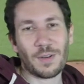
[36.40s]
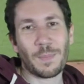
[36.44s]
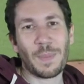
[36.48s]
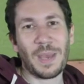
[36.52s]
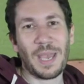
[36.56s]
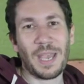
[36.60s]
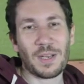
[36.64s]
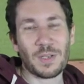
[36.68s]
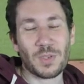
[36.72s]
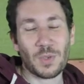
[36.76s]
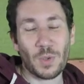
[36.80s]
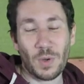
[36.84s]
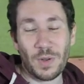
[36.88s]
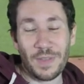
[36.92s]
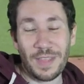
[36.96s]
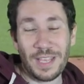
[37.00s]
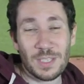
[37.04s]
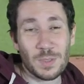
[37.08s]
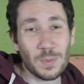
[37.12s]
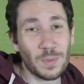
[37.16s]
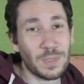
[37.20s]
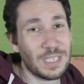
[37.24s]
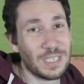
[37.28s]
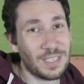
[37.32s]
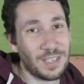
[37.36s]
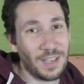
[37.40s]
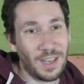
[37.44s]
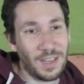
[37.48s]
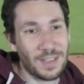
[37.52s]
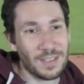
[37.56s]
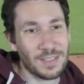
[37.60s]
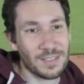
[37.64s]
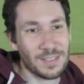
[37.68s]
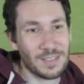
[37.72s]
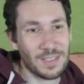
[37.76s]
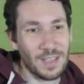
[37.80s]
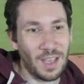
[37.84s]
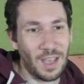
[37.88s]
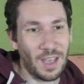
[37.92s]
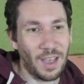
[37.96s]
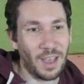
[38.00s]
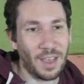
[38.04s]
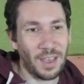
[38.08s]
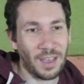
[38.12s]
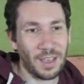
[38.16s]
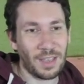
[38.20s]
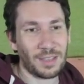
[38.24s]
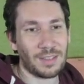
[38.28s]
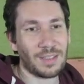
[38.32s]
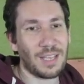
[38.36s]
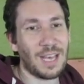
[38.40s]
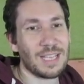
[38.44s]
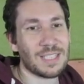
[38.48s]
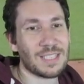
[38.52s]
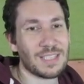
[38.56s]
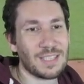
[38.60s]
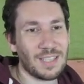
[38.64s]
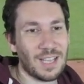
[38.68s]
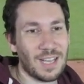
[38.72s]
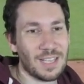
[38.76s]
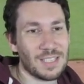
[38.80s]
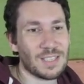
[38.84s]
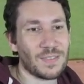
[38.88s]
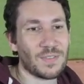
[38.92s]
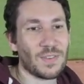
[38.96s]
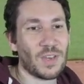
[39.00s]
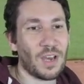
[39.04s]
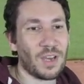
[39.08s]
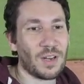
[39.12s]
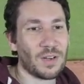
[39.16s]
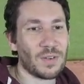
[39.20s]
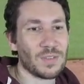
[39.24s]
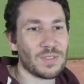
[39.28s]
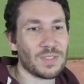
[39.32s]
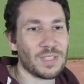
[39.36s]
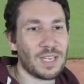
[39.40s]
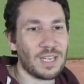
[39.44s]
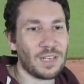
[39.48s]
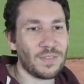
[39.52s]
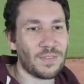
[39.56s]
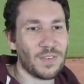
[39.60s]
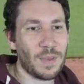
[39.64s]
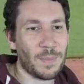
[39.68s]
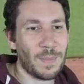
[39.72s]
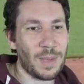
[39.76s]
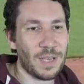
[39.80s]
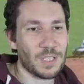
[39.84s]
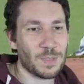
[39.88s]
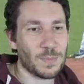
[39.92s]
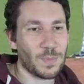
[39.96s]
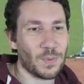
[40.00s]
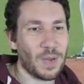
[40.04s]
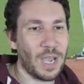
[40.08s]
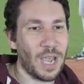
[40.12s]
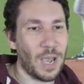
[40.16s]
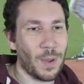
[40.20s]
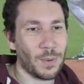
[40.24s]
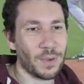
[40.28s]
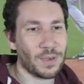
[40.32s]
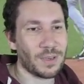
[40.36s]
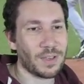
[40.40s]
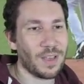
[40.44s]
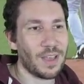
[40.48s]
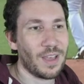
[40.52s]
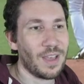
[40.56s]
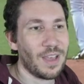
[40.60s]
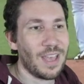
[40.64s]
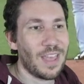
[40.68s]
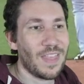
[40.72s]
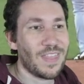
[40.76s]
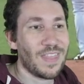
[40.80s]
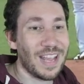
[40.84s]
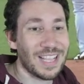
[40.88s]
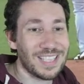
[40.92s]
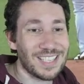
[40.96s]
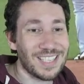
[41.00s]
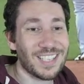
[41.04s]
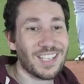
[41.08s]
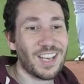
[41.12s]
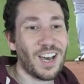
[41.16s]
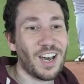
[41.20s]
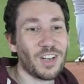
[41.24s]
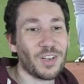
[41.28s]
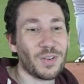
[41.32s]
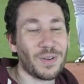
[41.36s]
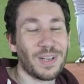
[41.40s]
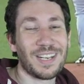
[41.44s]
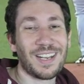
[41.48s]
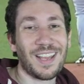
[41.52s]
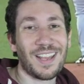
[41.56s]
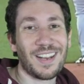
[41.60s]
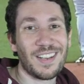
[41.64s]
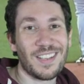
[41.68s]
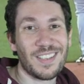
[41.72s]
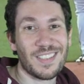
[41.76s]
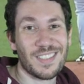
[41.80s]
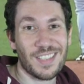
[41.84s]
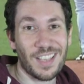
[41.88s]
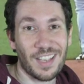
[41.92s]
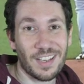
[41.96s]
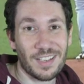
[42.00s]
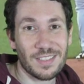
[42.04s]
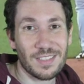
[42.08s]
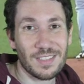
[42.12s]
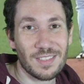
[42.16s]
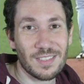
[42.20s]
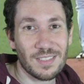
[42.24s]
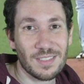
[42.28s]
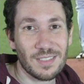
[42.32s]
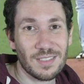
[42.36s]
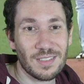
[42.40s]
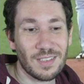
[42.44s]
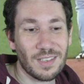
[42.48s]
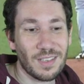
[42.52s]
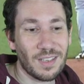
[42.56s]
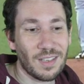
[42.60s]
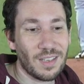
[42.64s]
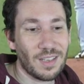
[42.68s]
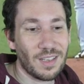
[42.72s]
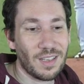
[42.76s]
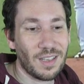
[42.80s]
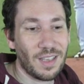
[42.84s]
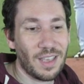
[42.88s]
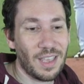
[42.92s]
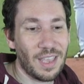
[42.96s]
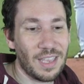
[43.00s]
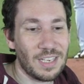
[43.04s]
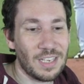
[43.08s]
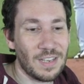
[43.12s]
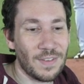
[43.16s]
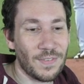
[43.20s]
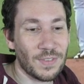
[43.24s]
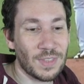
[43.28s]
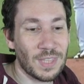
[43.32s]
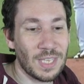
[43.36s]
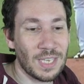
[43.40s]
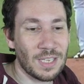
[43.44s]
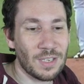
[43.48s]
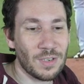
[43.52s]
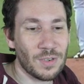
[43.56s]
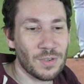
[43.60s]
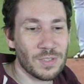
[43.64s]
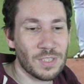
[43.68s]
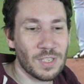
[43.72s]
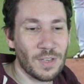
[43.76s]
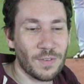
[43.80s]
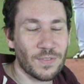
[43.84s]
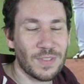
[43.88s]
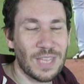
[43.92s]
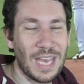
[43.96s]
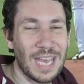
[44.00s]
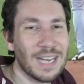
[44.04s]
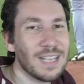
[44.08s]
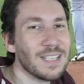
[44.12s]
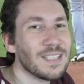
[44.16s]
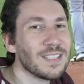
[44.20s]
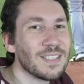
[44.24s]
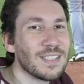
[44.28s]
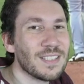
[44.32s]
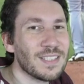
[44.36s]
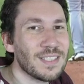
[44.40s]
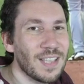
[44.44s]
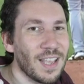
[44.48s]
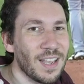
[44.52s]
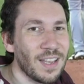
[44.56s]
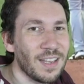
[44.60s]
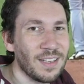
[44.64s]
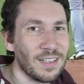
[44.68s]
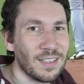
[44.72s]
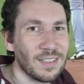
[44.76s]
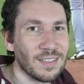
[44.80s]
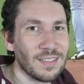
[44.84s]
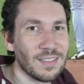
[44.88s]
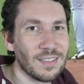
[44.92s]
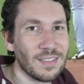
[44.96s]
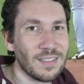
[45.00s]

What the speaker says: backdoor. And that's what he does. Lots and lots of cutters. 95 miles per hour. That's a cutter at 96. And if you're thinking to yourself, that is insane.